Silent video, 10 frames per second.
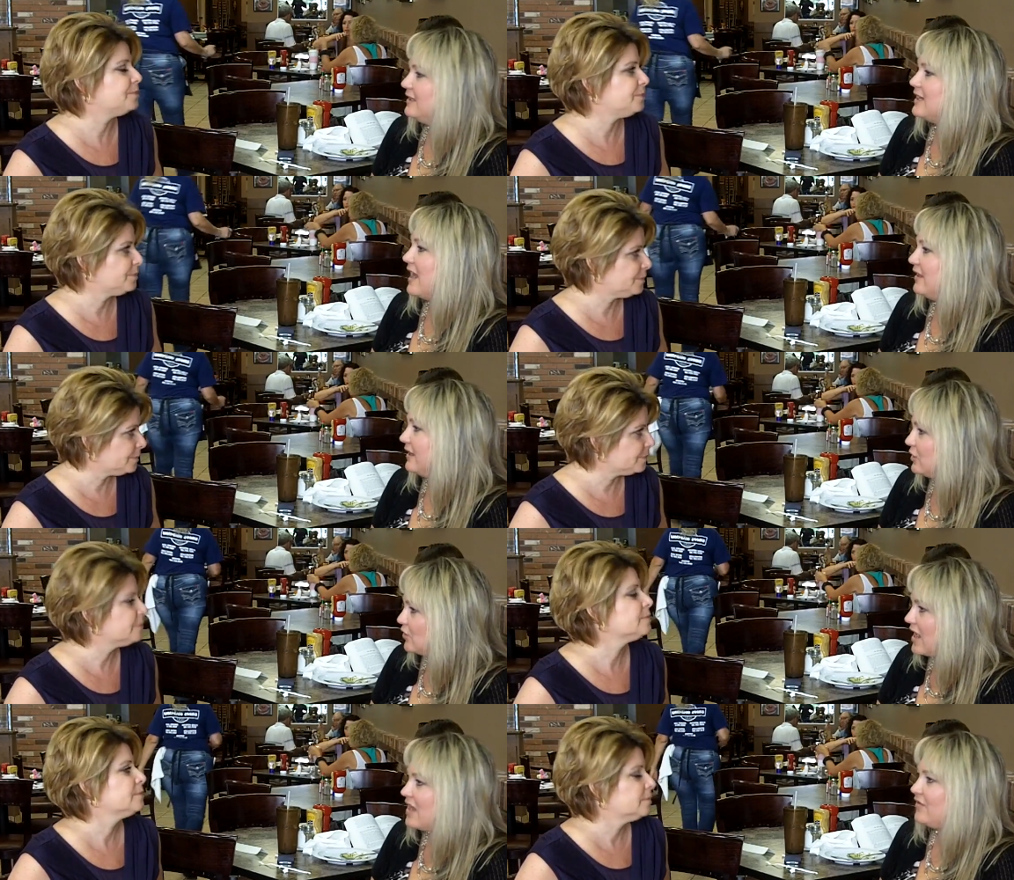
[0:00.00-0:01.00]
Speaker 1: dialing and
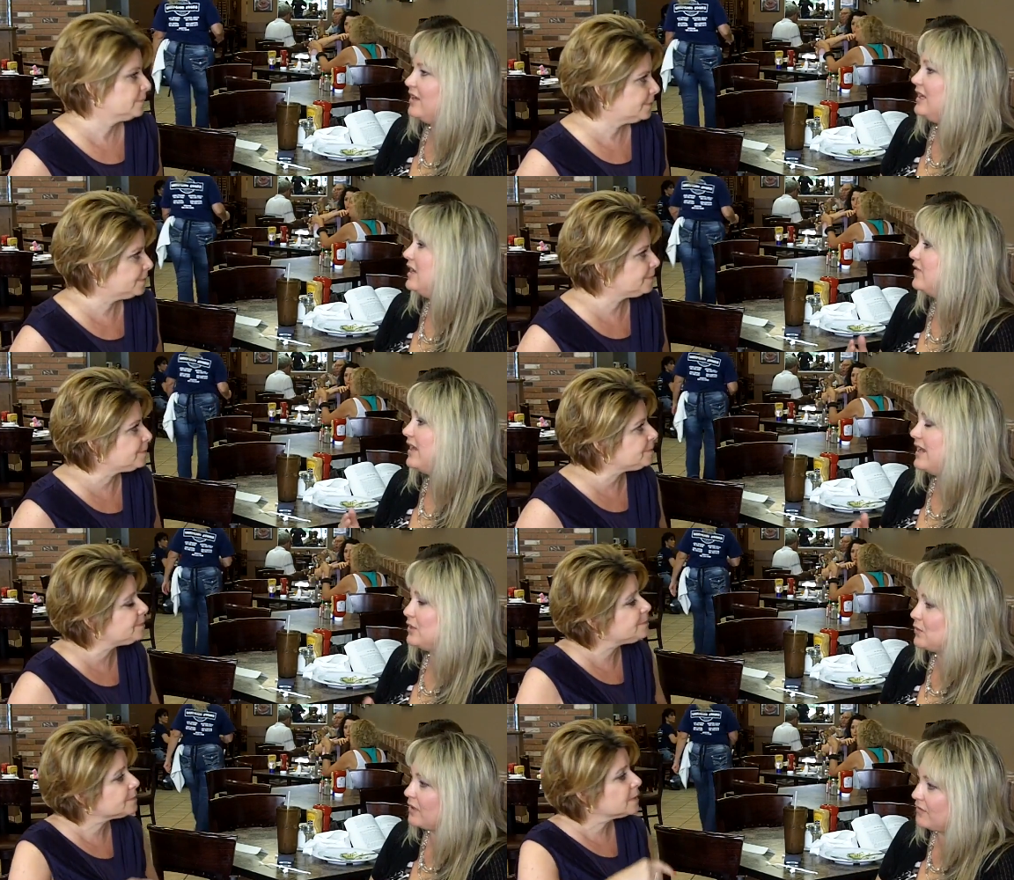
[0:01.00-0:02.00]
driving, even
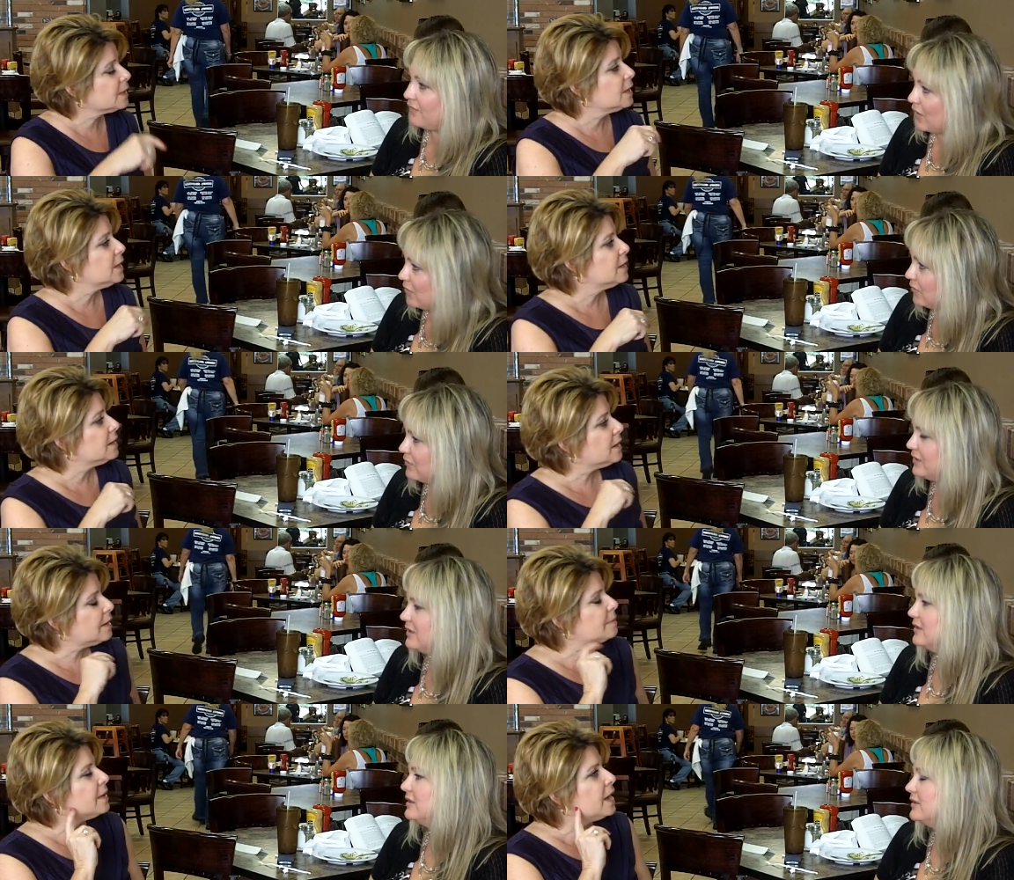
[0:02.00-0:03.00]
answering a phone.
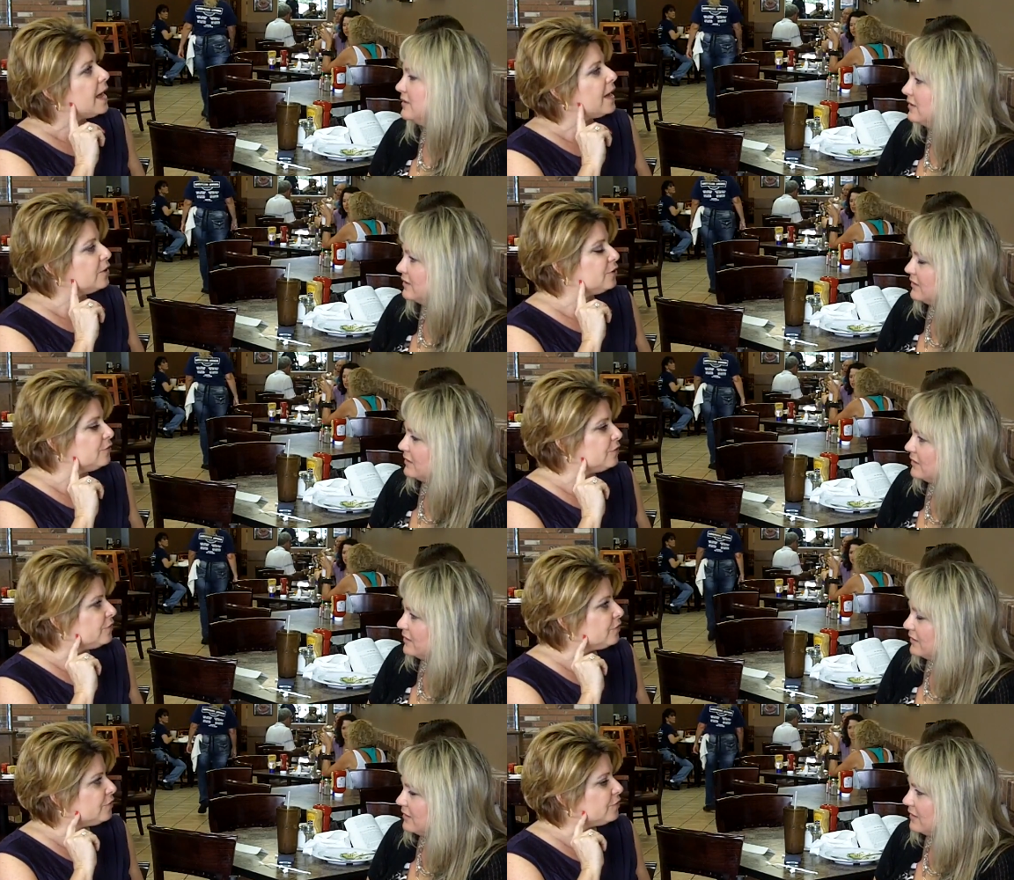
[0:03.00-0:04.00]
Um,
Speaker 2: how do you?
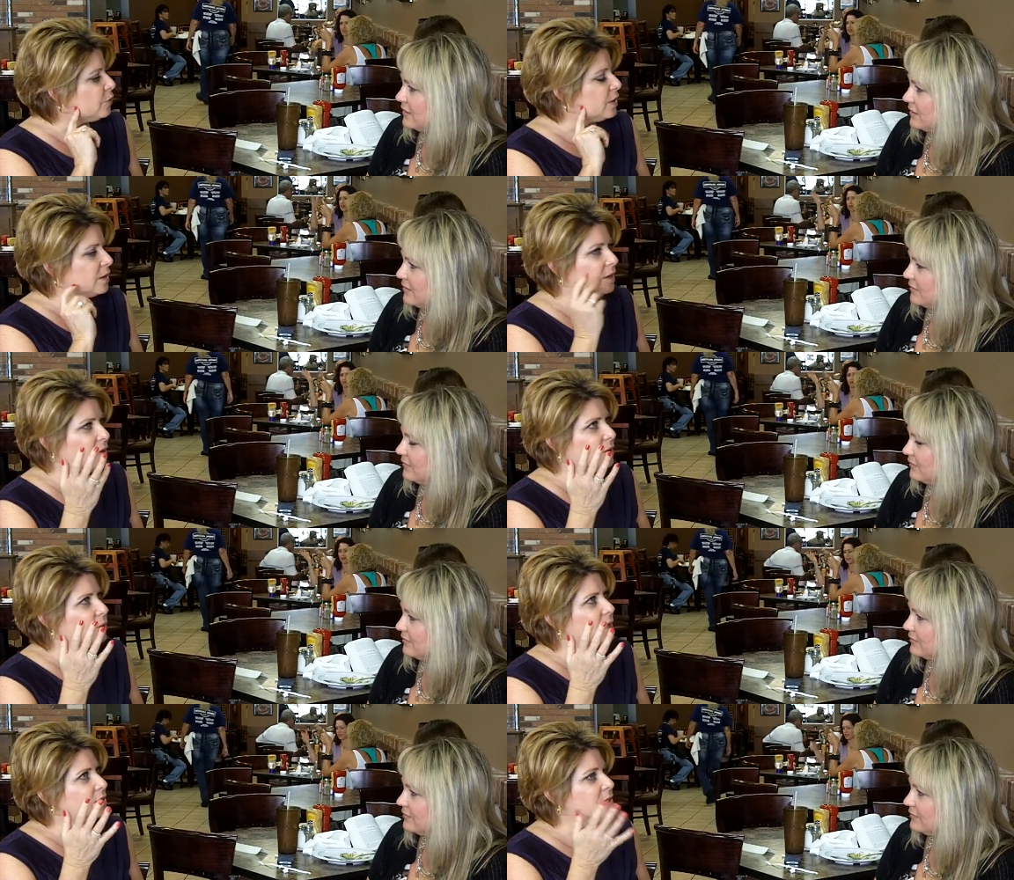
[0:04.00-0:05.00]

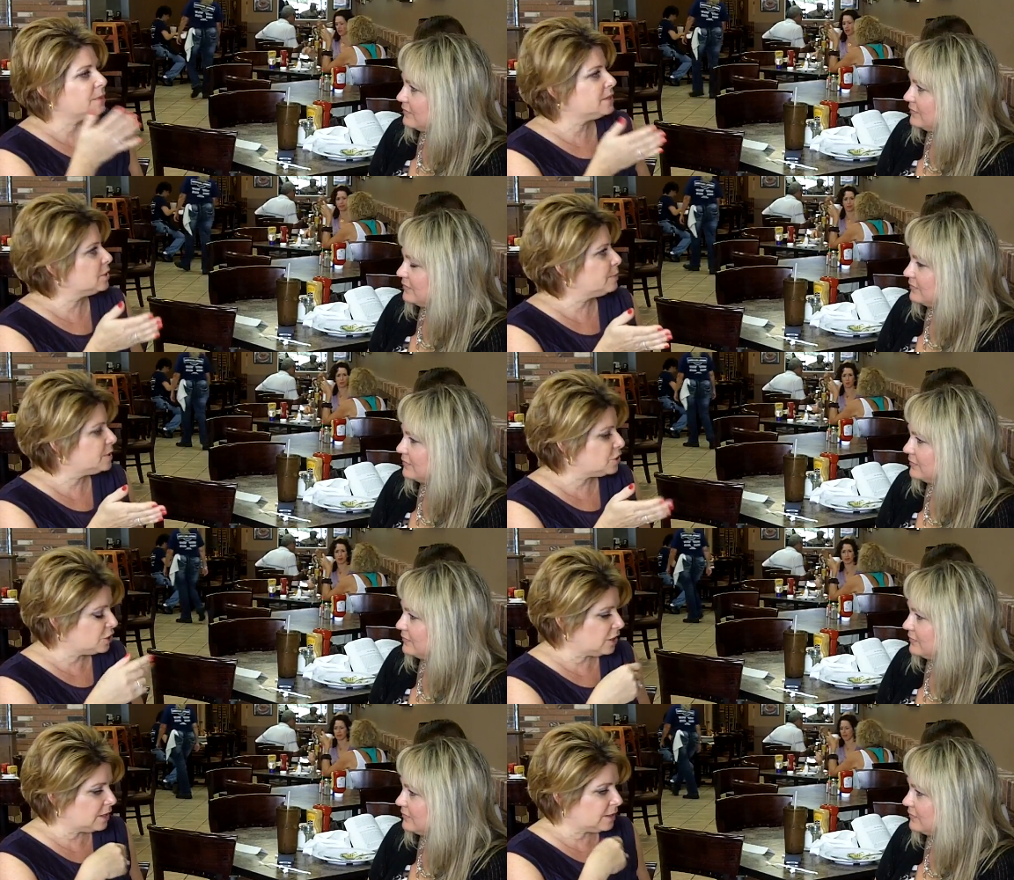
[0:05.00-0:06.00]
what's the? Is there a
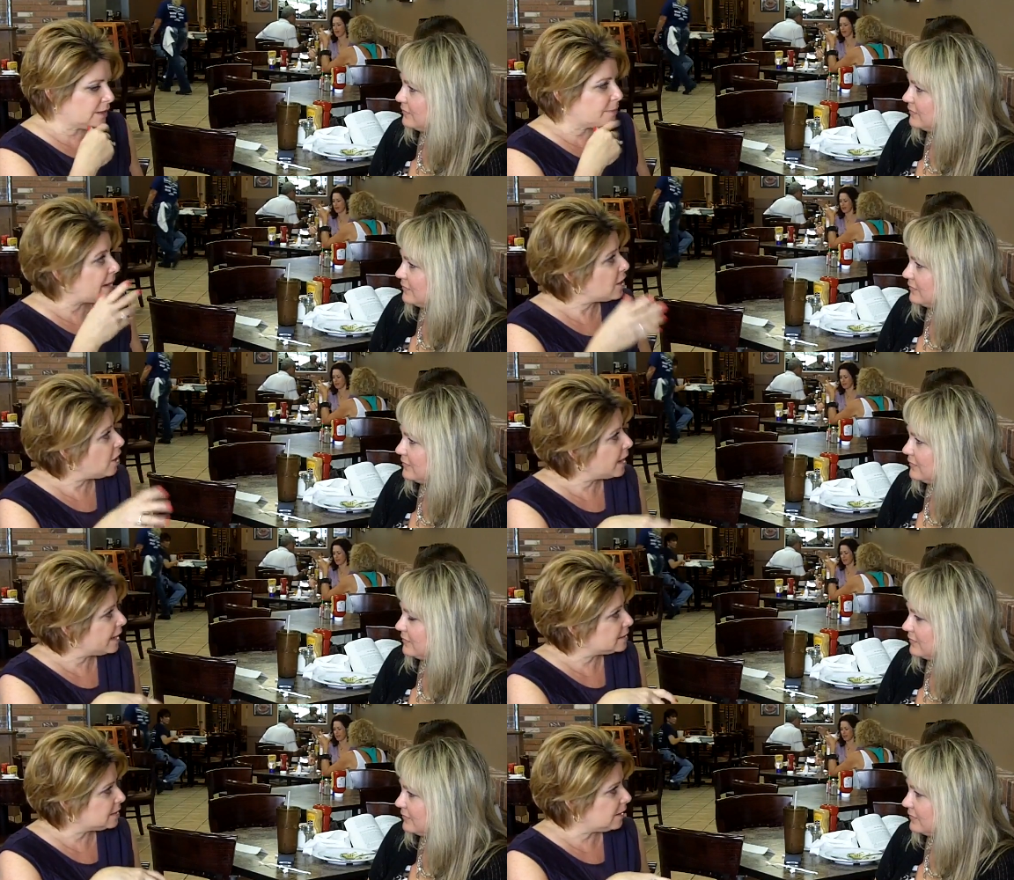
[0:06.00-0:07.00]
position on? Like my car
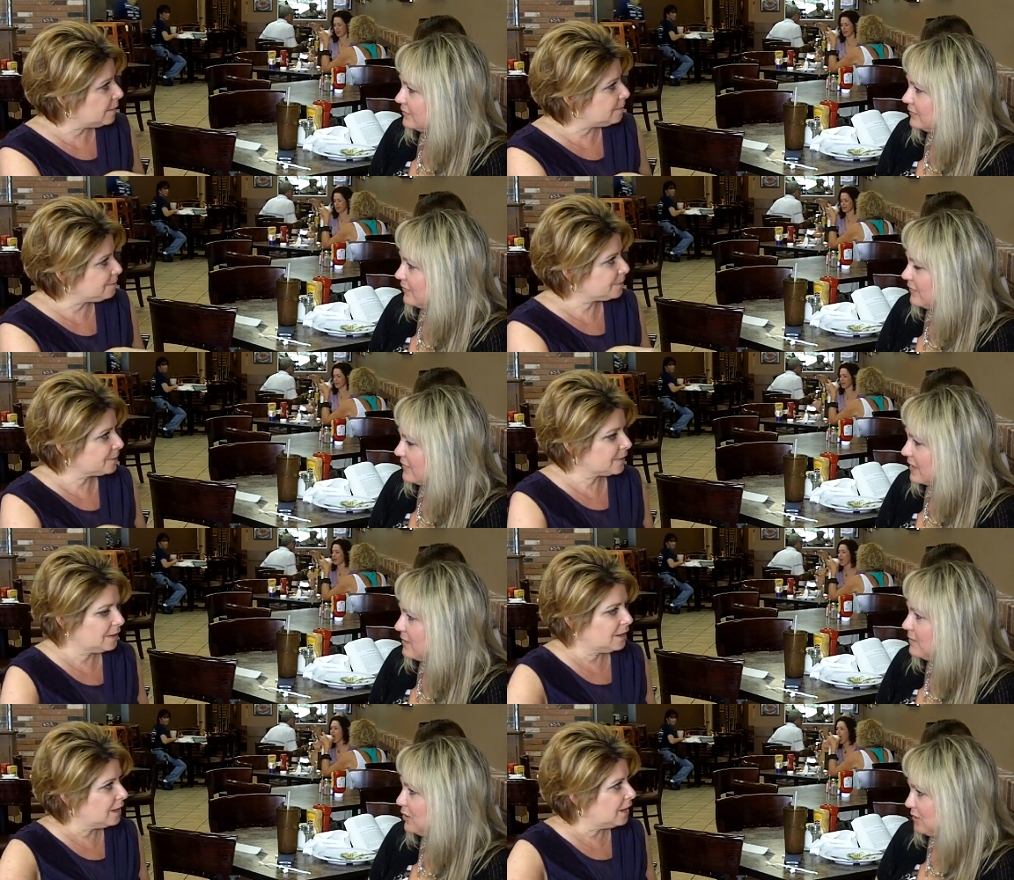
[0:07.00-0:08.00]
has um,
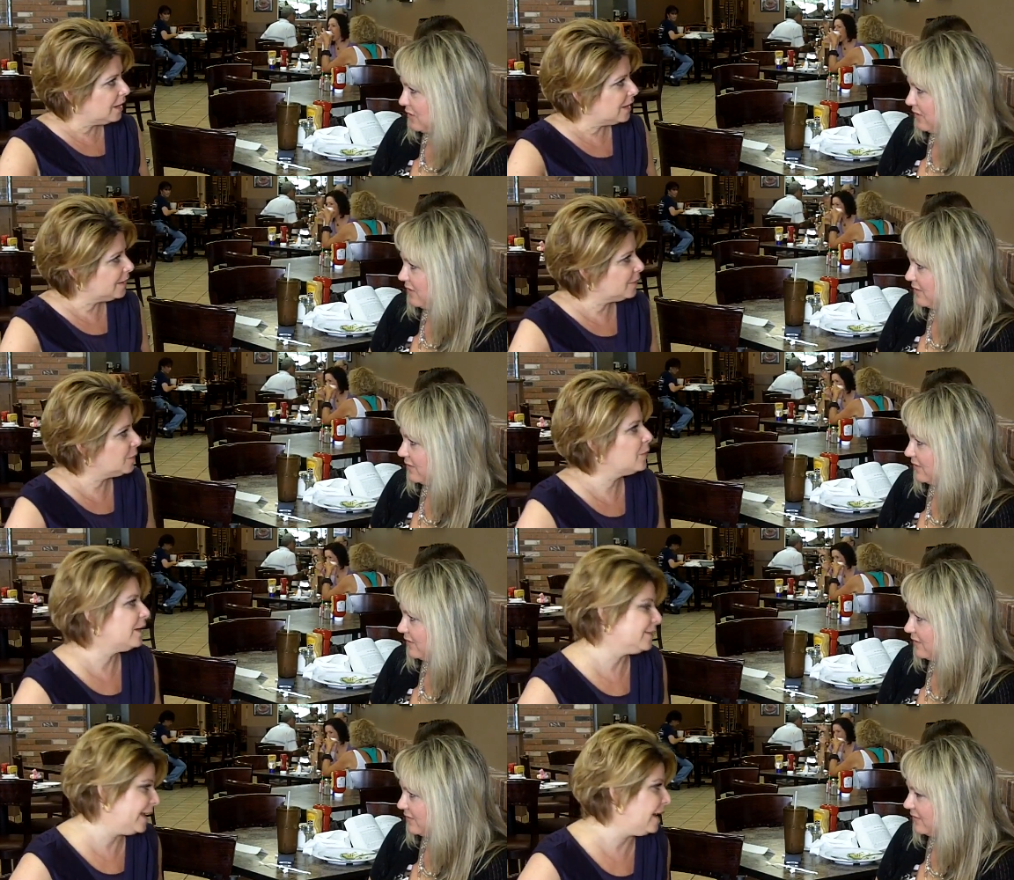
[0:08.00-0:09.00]
Bluetooth.
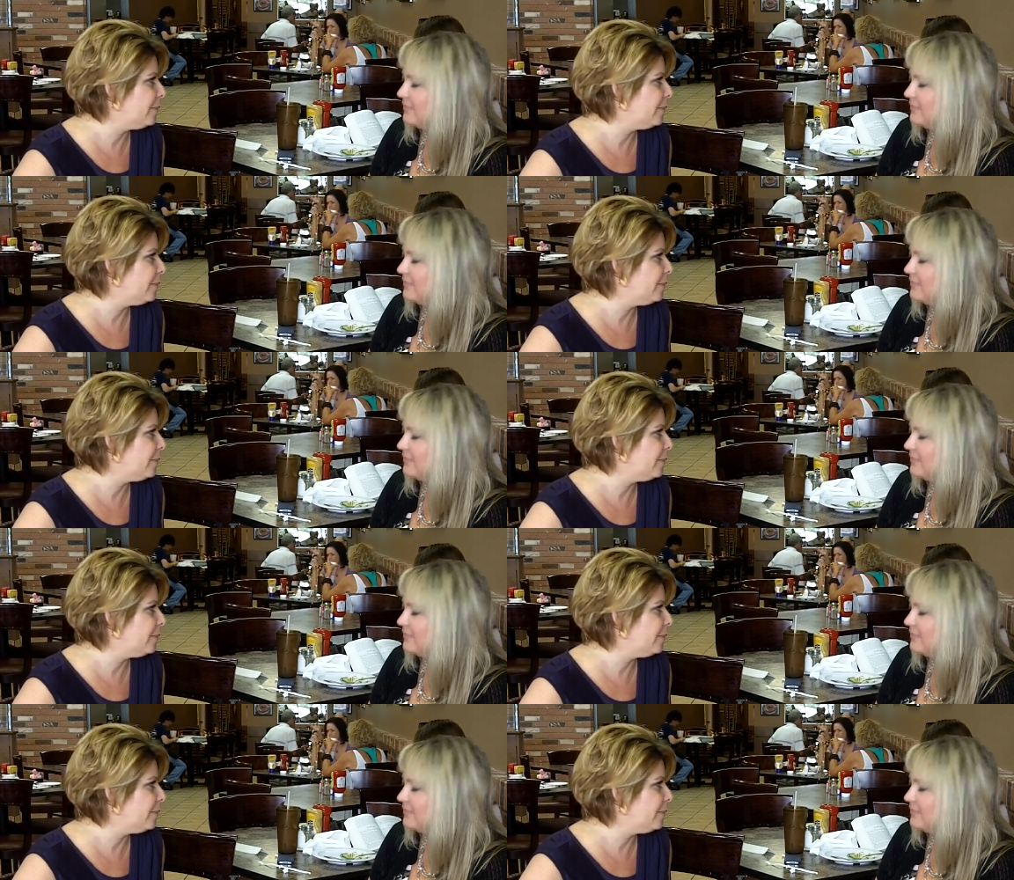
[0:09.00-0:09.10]
Well, yeah,